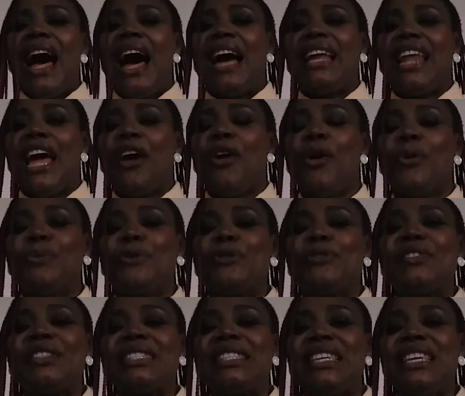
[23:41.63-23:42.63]
And I hope
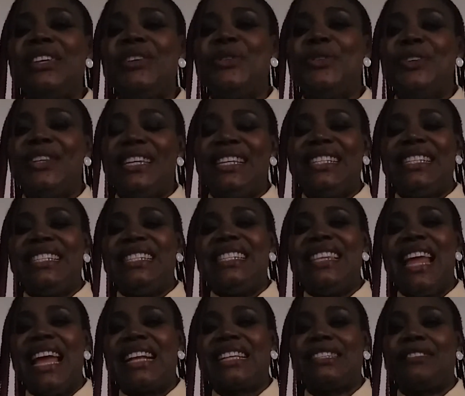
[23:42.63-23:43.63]
to see you in the
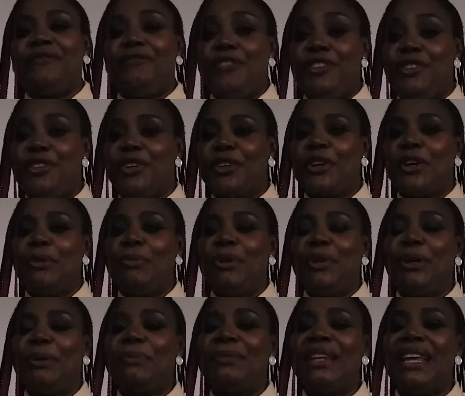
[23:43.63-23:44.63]
next video
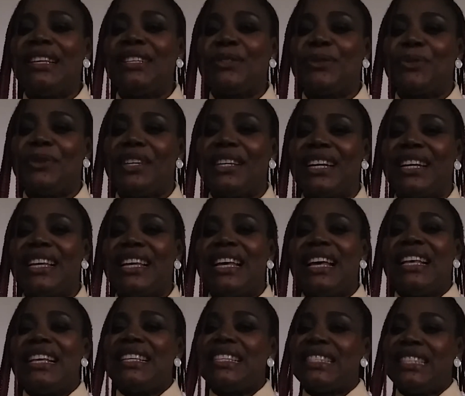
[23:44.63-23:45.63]
coming up next week.
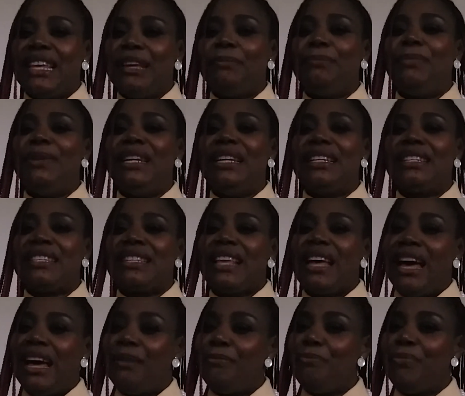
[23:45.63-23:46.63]
Stay blessed
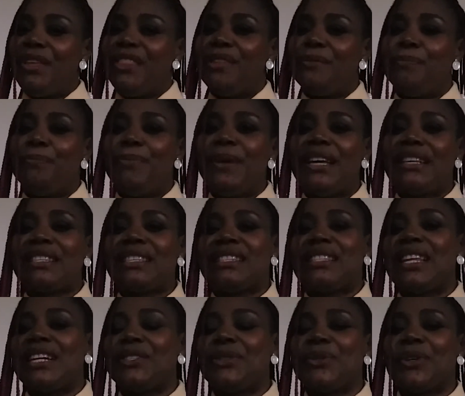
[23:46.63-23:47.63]
and be the
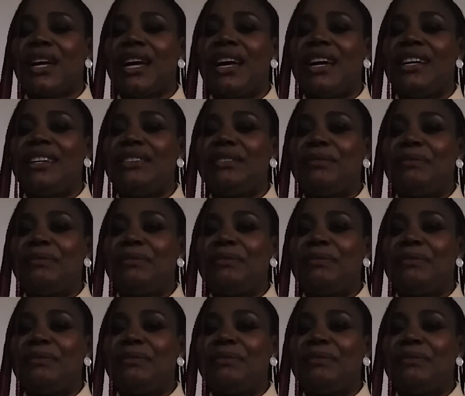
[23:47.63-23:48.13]
best that you can.